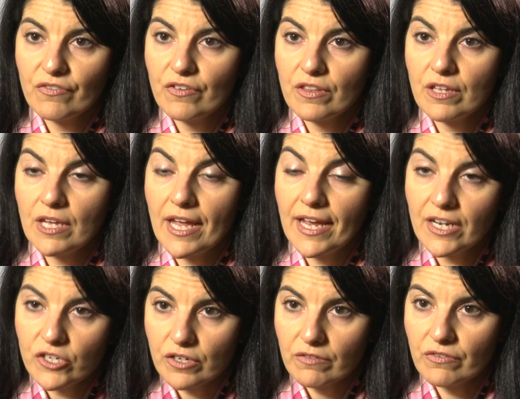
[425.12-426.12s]
for the
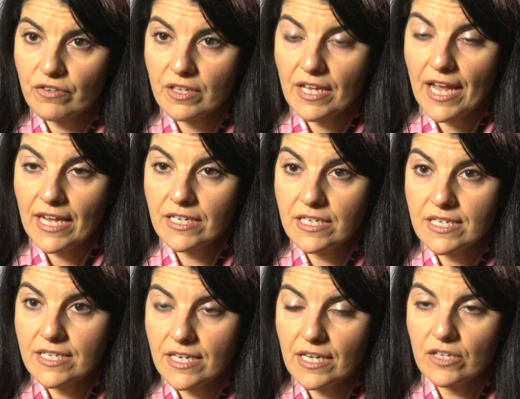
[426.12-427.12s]
agent, for the
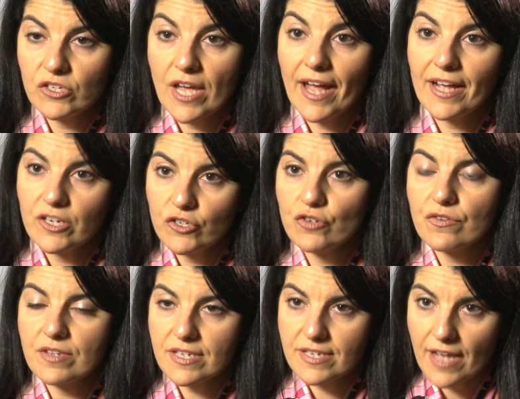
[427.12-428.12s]
ADC, to enter
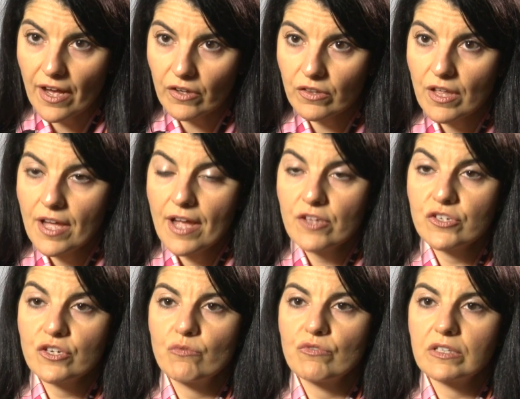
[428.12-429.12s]
the cell
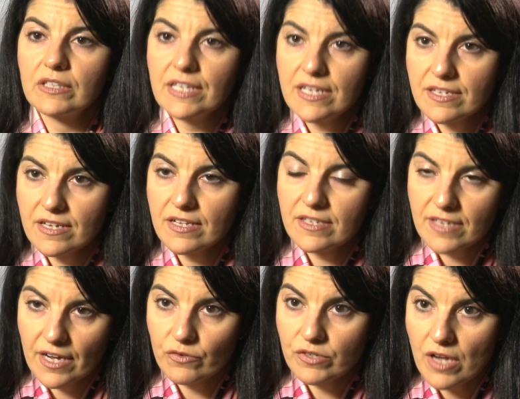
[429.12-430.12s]
to release its
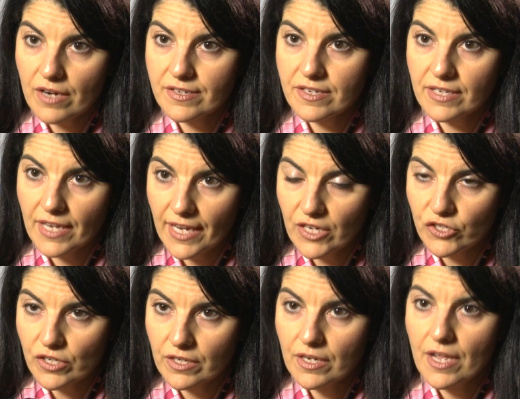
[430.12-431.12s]
cytotoxic
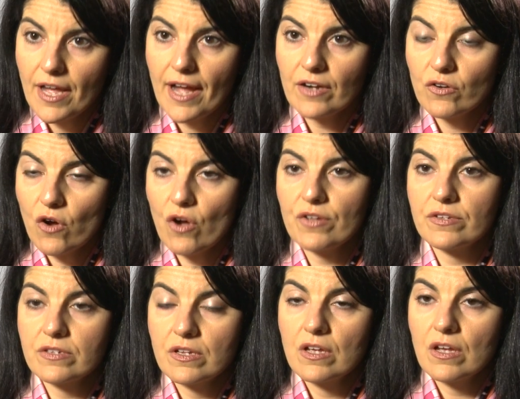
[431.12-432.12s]
agent and
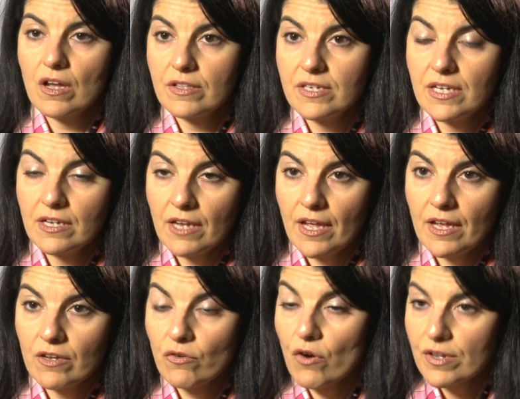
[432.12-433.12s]
cause a
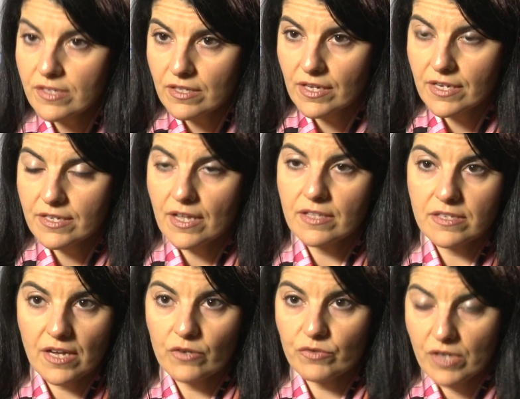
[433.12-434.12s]
DNA crosslinks and
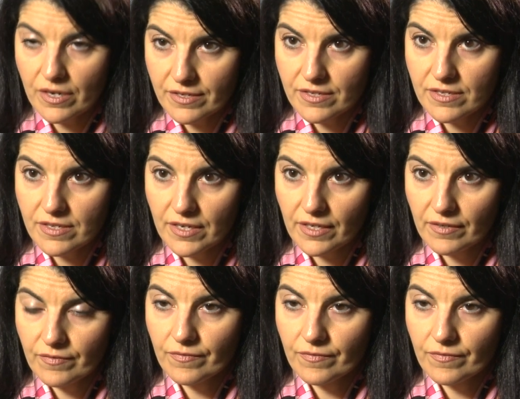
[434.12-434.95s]
cytotoxicity.